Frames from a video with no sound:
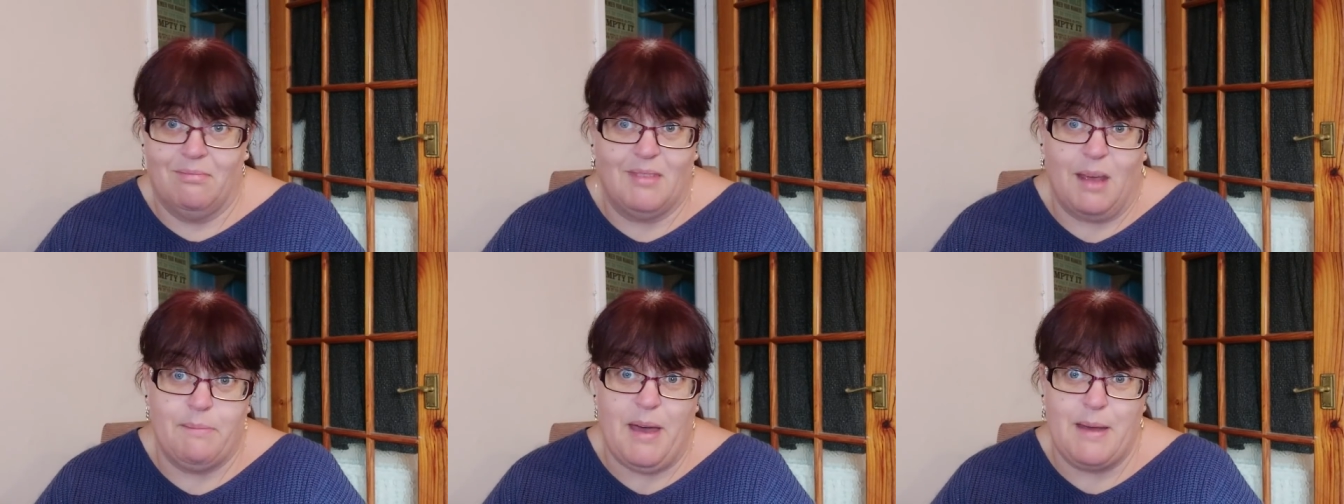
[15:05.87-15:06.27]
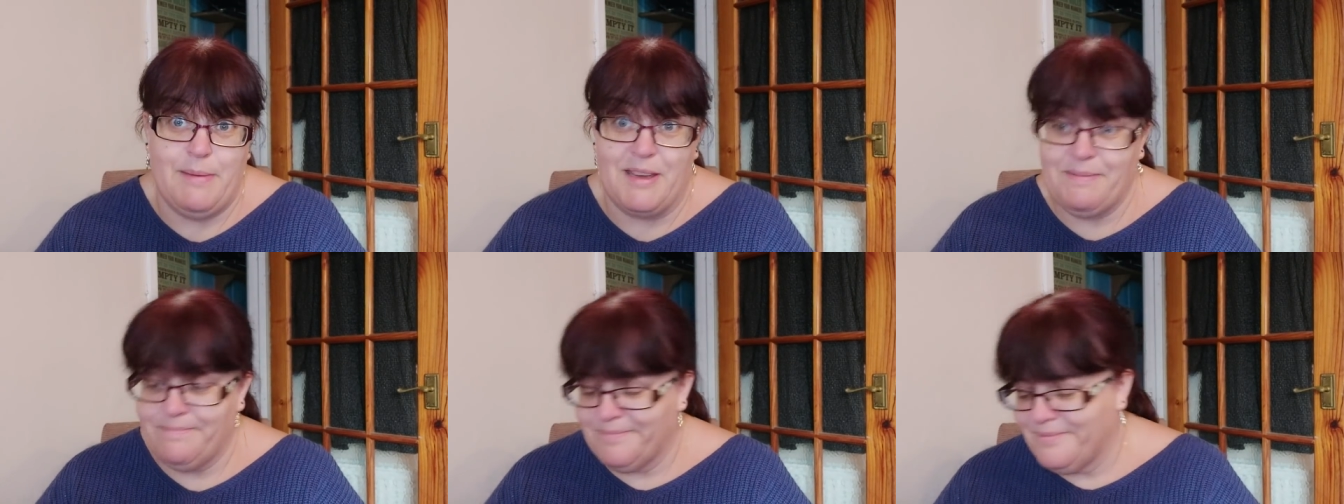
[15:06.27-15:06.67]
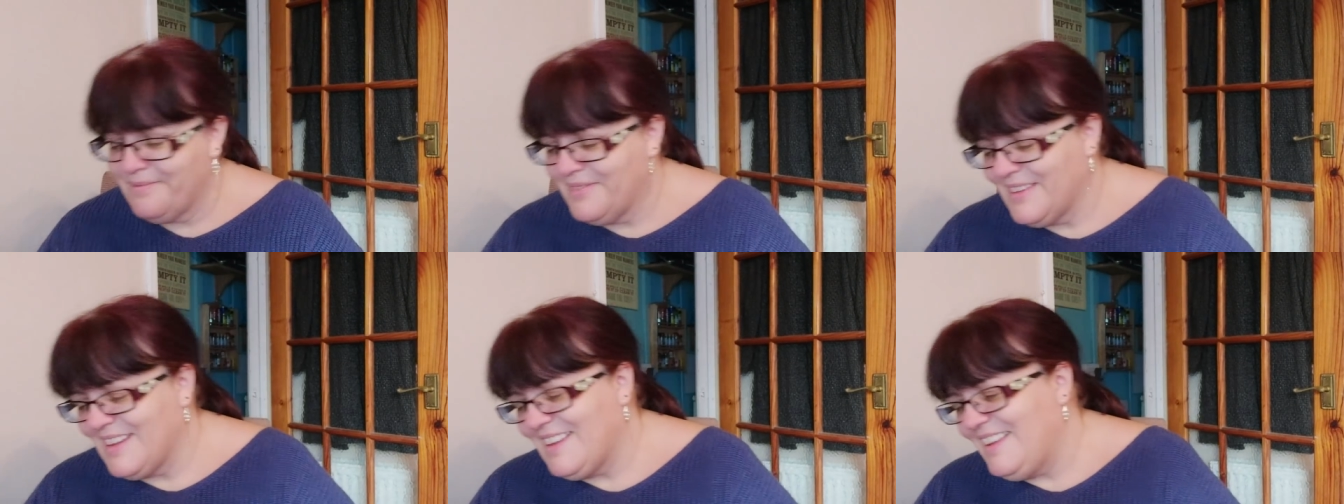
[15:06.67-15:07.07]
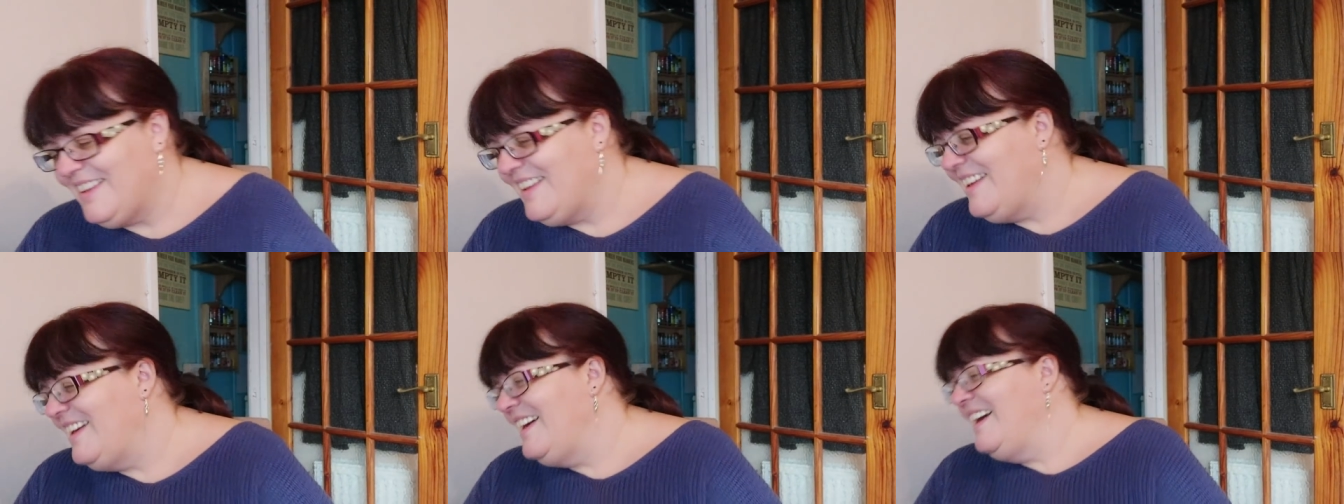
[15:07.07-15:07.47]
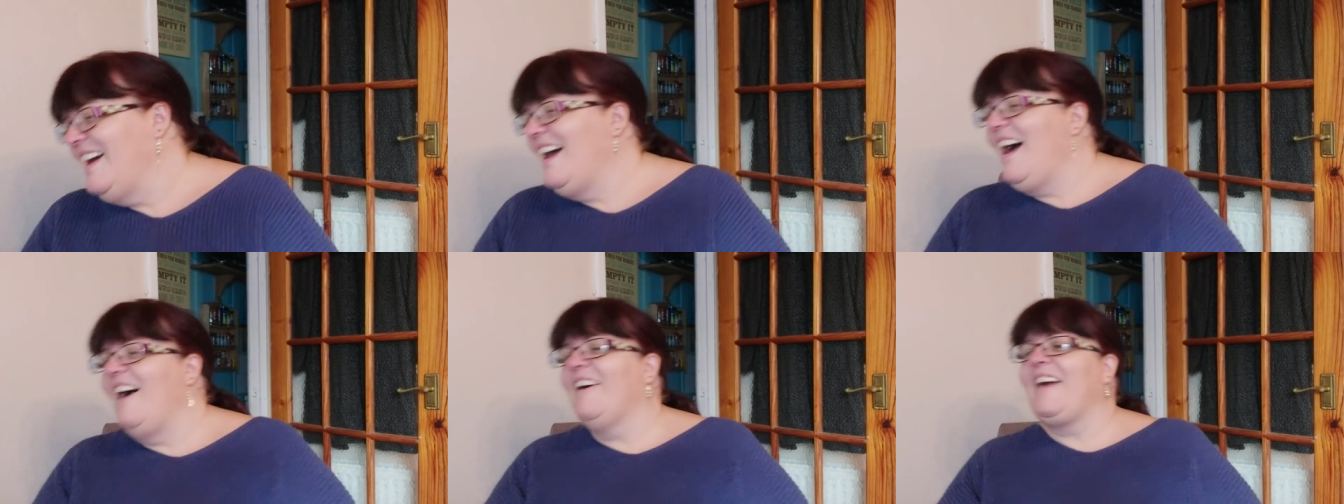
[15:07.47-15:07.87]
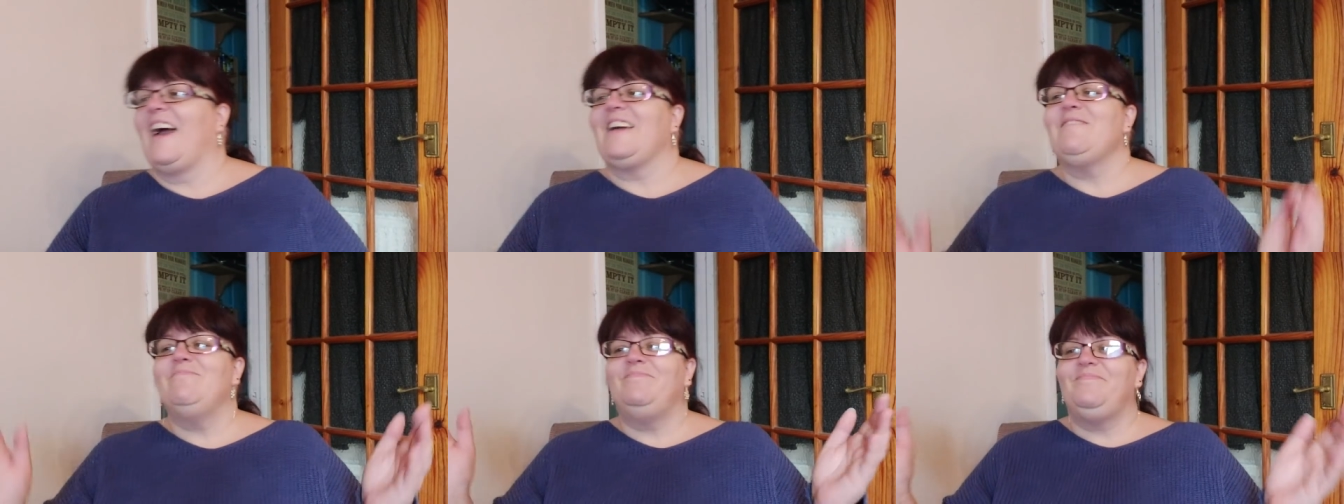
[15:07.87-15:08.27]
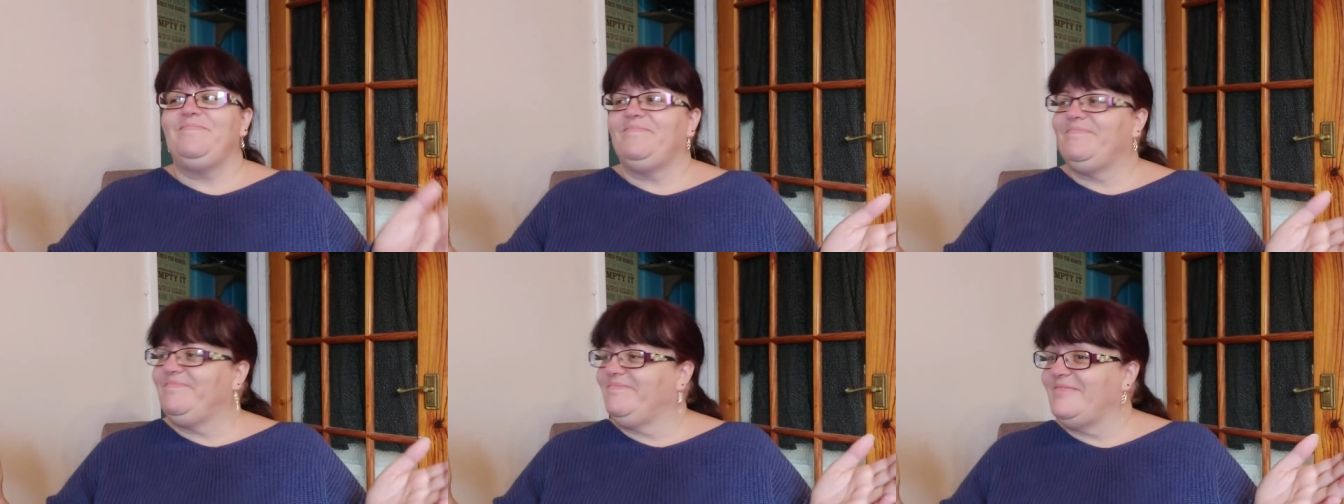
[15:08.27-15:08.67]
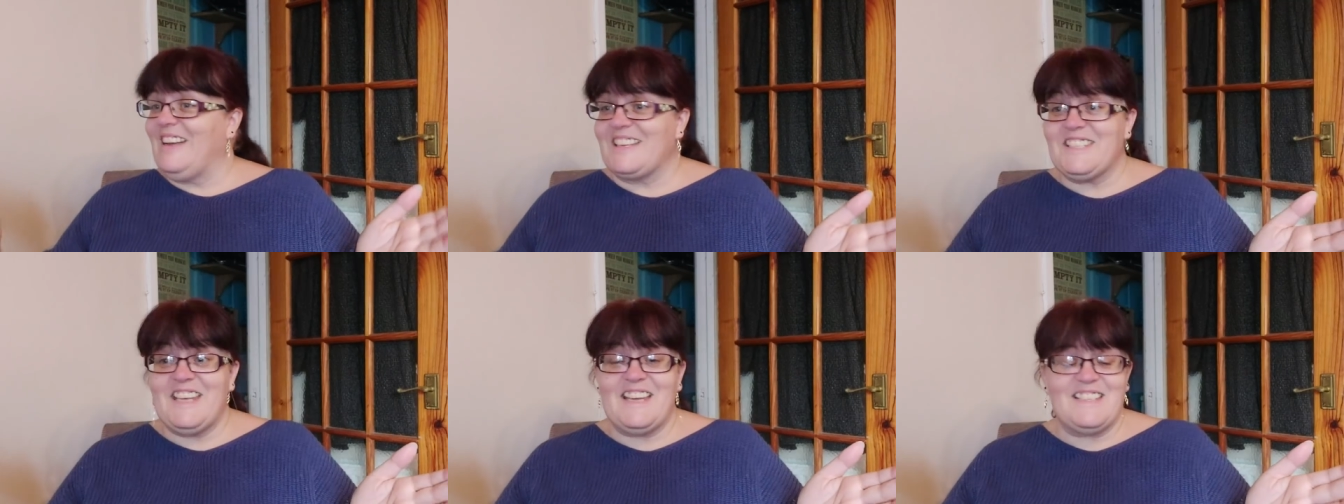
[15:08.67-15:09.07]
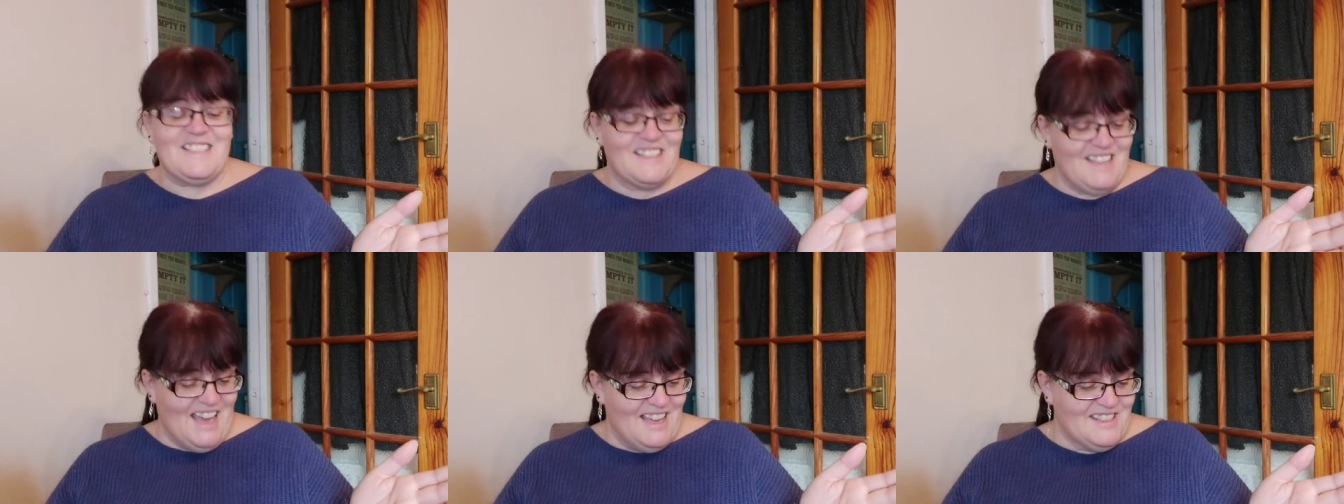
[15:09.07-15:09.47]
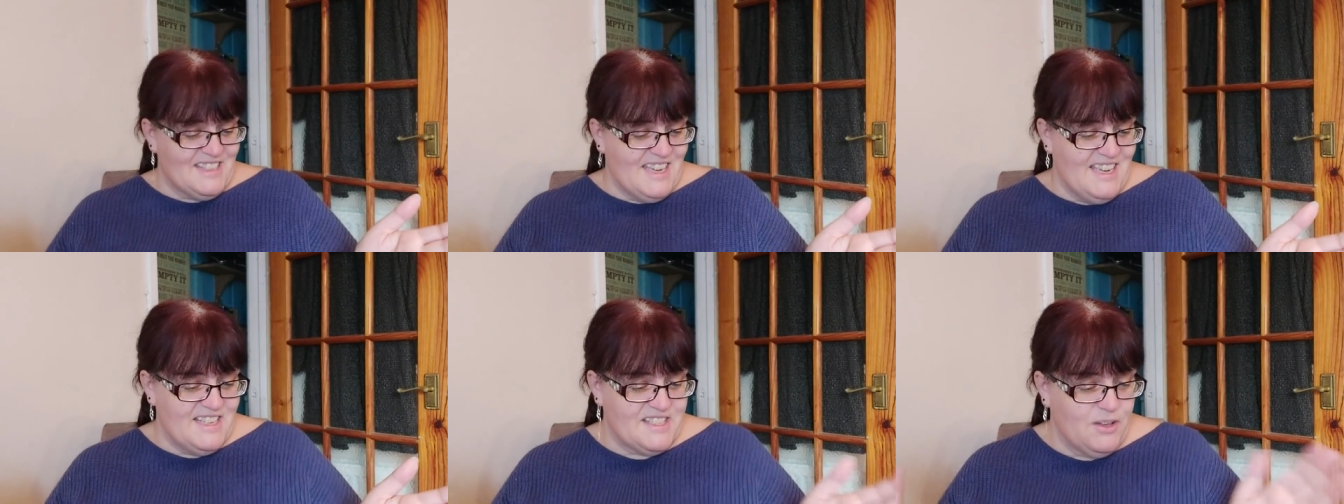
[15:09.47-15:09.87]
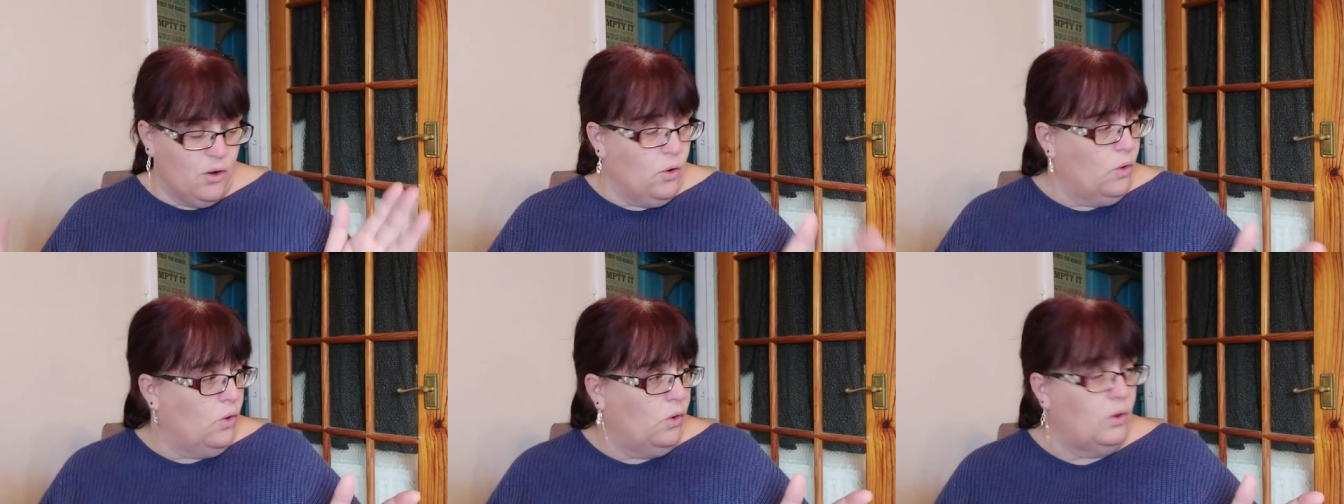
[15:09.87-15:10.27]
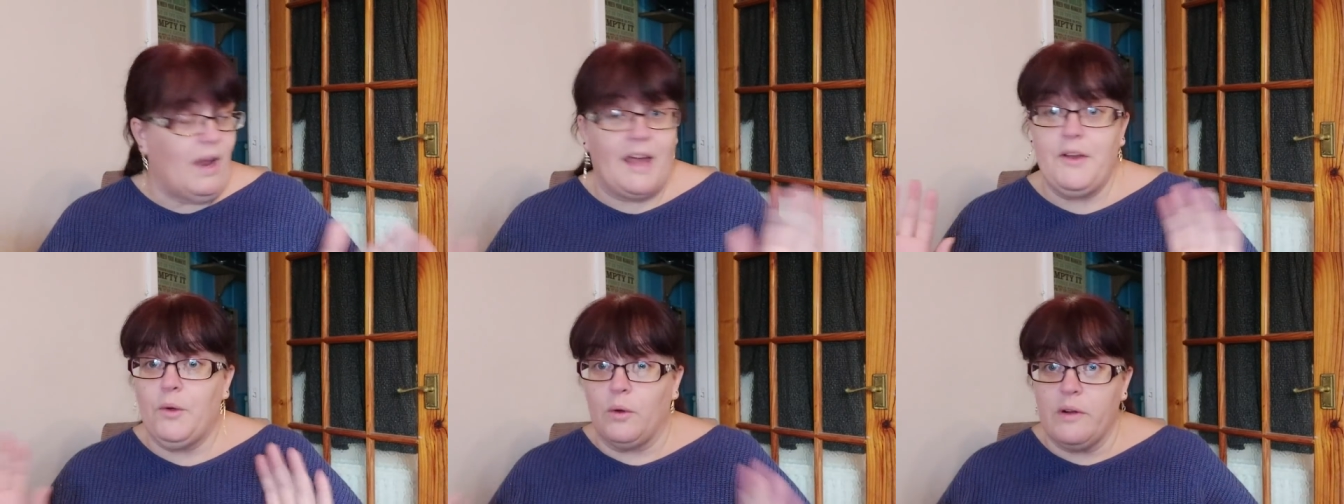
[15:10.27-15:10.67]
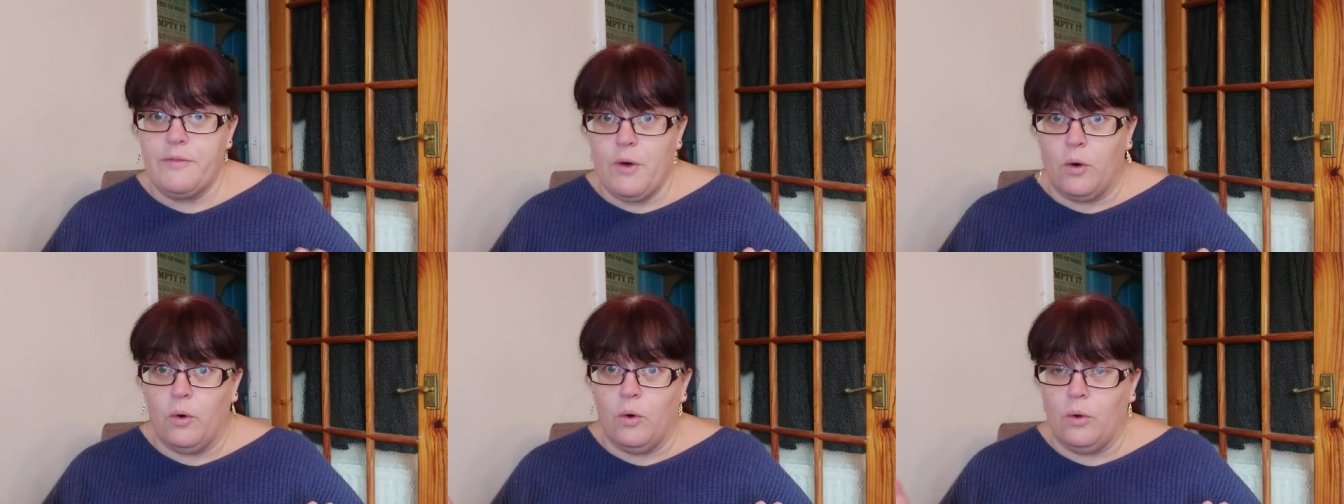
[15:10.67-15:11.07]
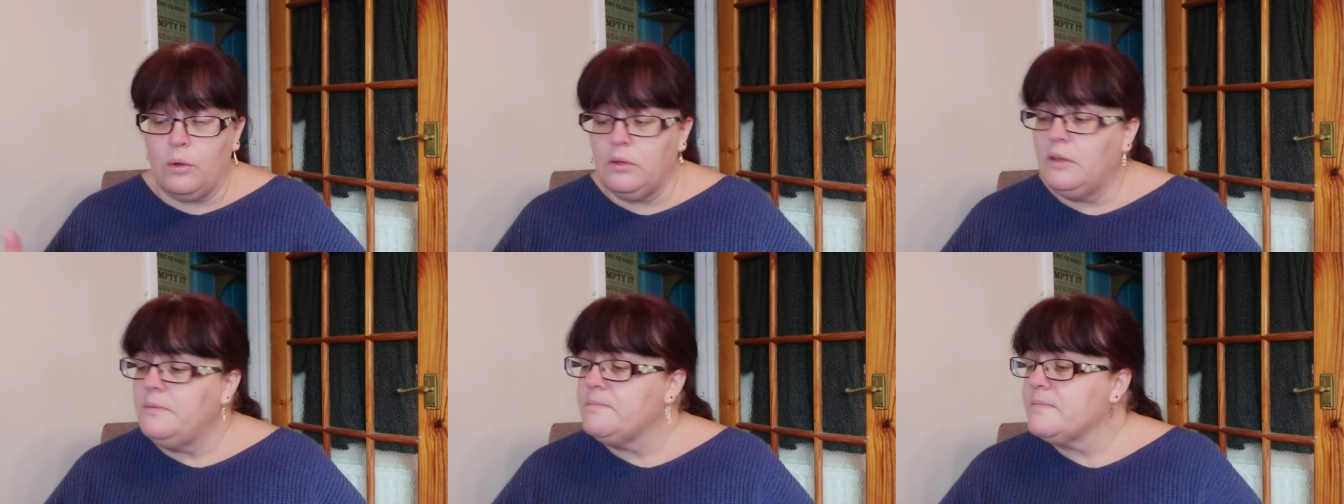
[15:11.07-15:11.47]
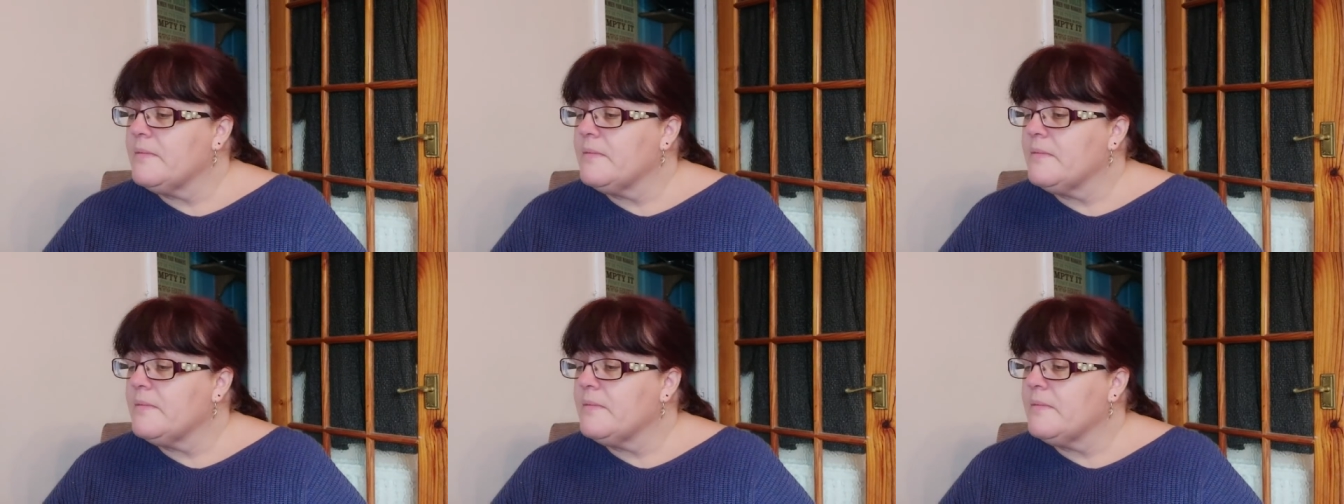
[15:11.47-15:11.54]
Maybe. Okay, that's it. That is the haul and all of the haul.